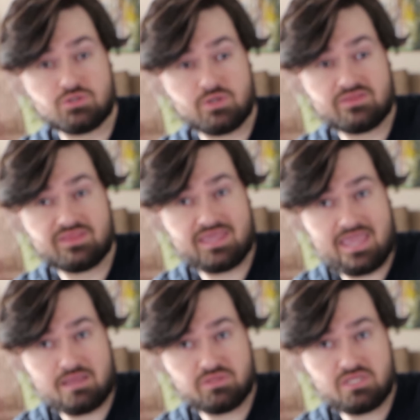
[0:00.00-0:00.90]
you got the
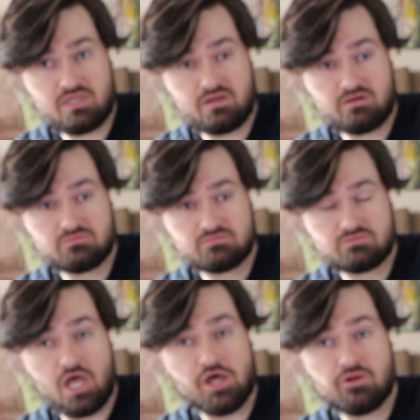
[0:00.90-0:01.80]
Cam Link here,
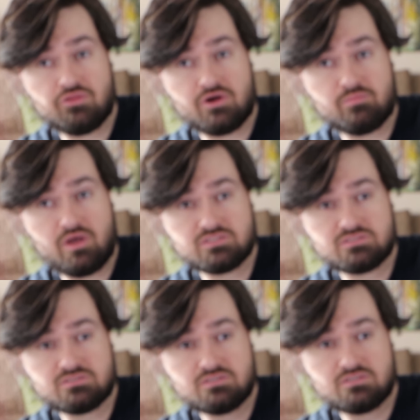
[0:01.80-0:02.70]
130
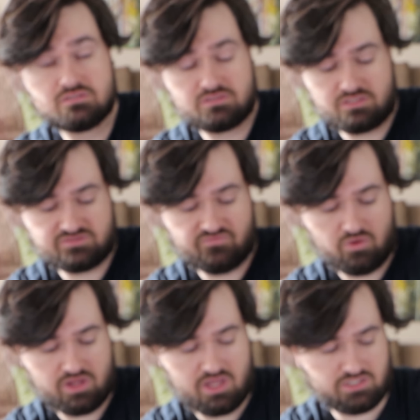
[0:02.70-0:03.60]
bucks, does
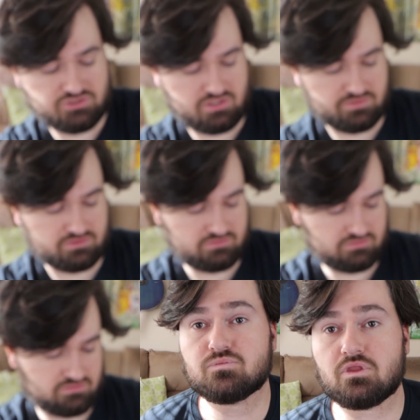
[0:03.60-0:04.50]
4K streaming.
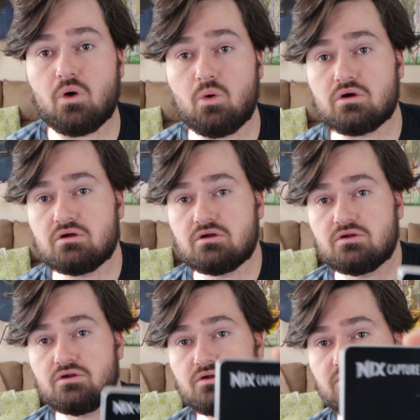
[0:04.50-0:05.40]
Or
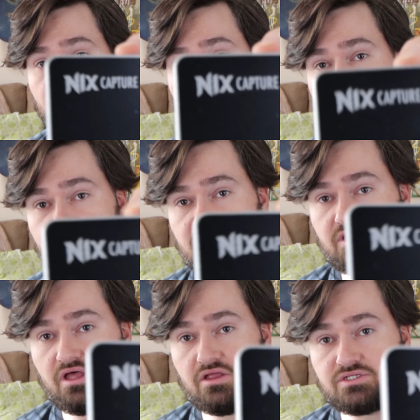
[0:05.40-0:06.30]
for
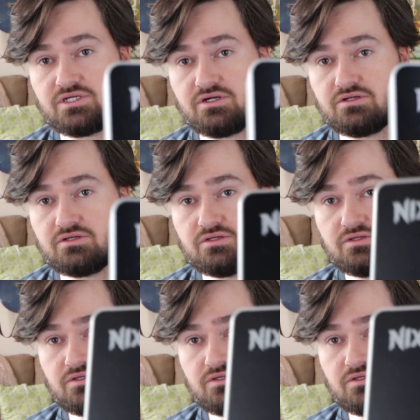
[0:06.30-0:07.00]
$50 here,